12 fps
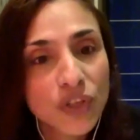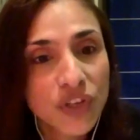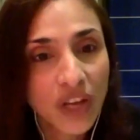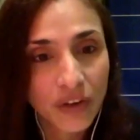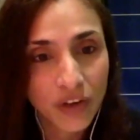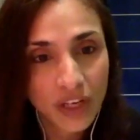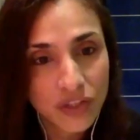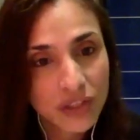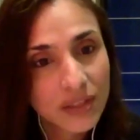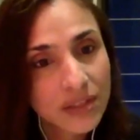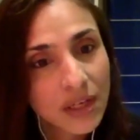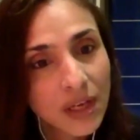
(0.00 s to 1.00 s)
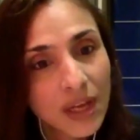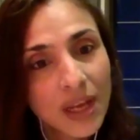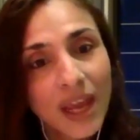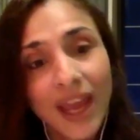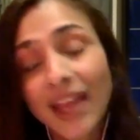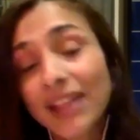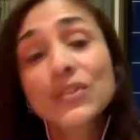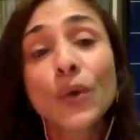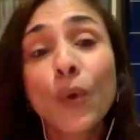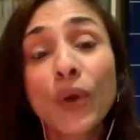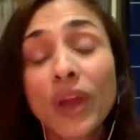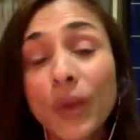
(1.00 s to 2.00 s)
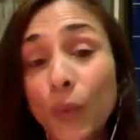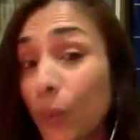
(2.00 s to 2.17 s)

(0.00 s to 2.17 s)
generations. And so